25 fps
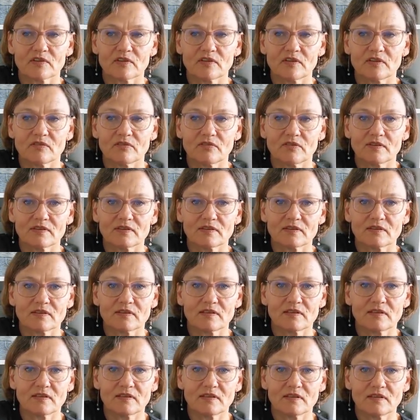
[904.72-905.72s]
if it's
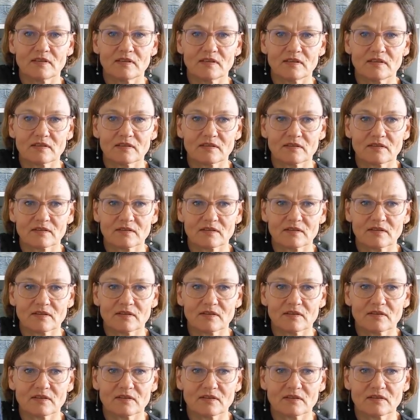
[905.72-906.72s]
easy,
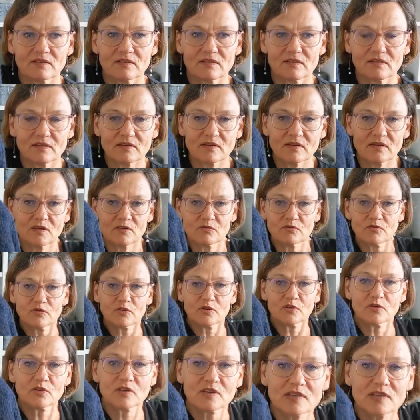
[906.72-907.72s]
if you